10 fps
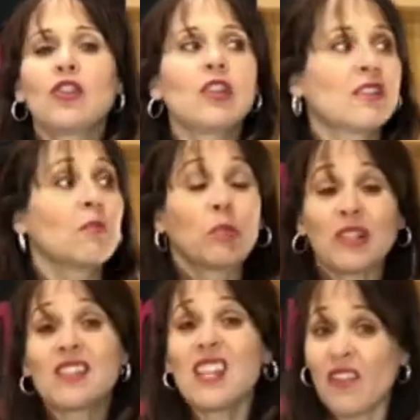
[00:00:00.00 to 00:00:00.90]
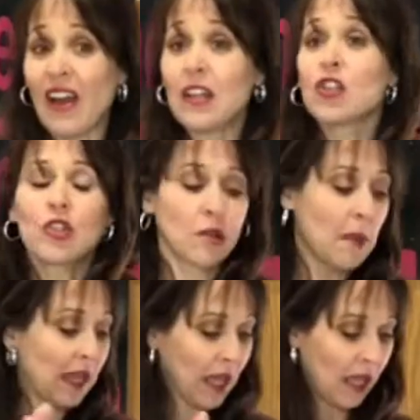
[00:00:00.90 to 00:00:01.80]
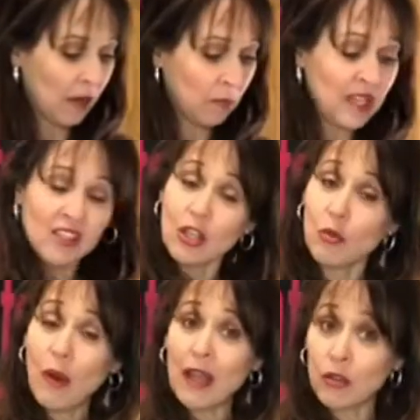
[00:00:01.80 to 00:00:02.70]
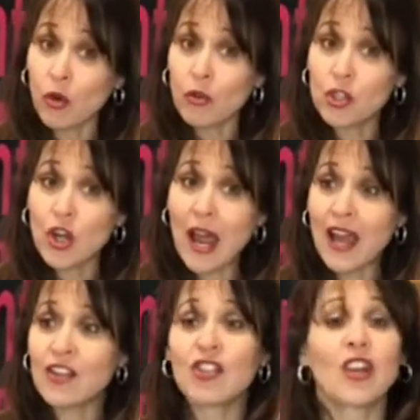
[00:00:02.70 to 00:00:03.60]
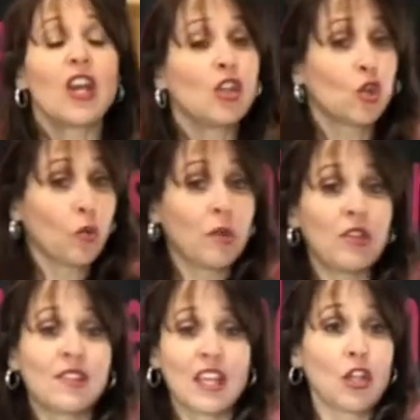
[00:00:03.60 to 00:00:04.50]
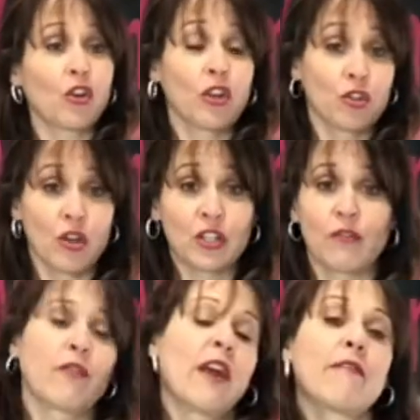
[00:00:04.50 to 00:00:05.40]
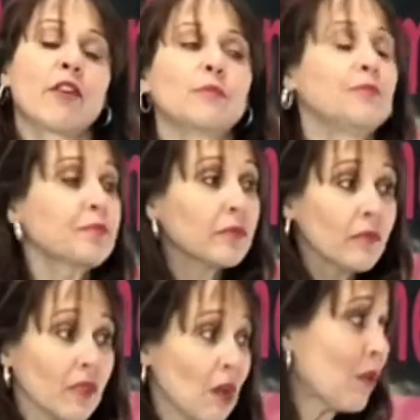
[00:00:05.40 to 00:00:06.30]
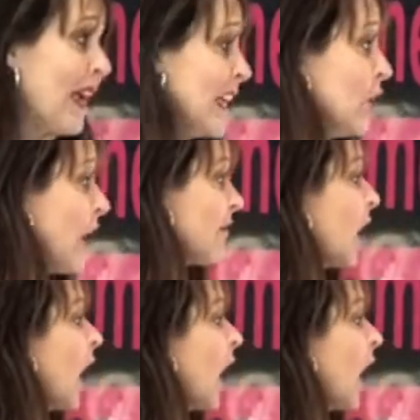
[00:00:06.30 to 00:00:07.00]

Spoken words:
the simplicity of to make a piece that you might throw in the trash to a piece that you're gonna treasure forever. Right here I've